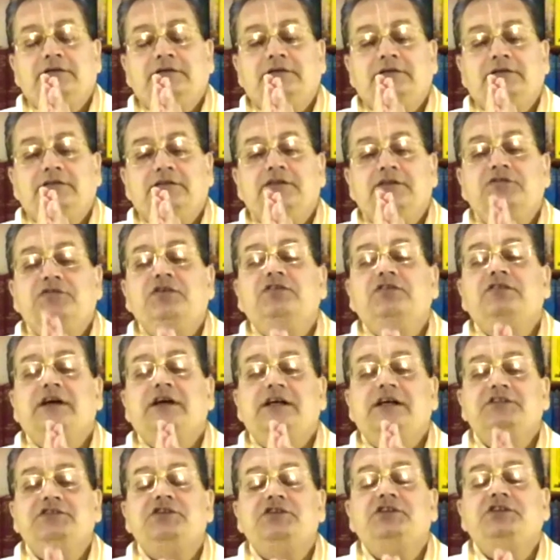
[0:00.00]
This is
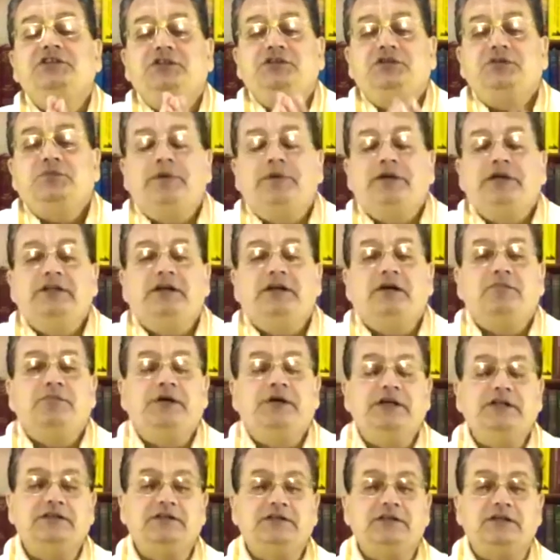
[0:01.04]
achinta bheda
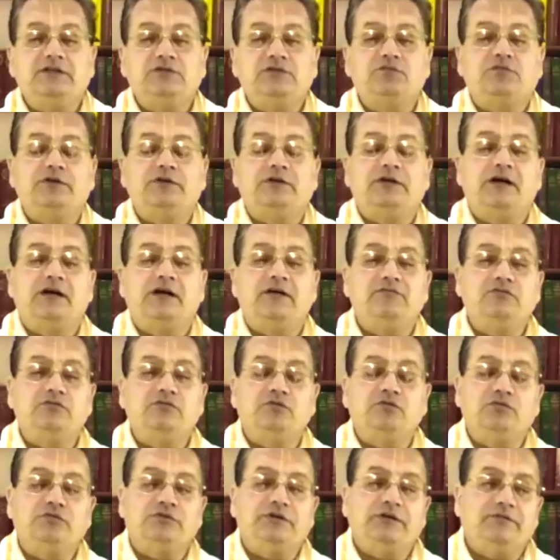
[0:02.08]
bhed tattva of
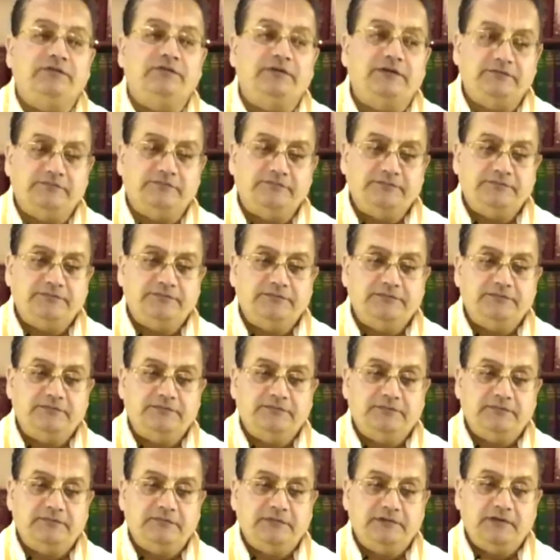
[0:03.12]
Gurudeva.
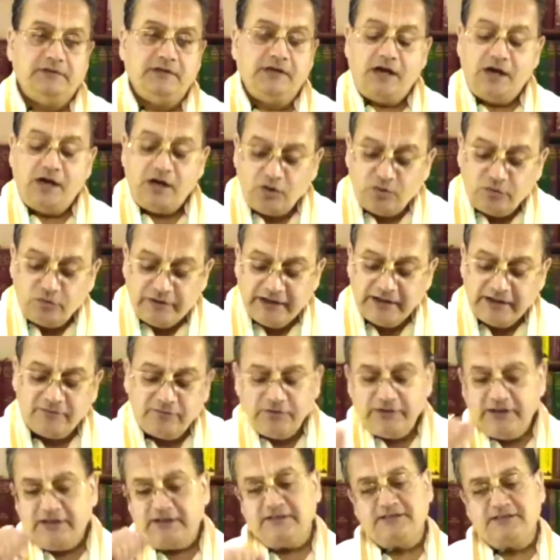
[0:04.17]
How can
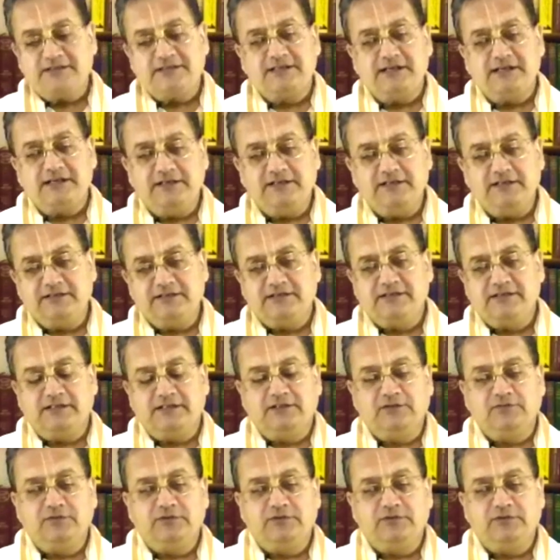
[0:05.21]
we understand this tattva?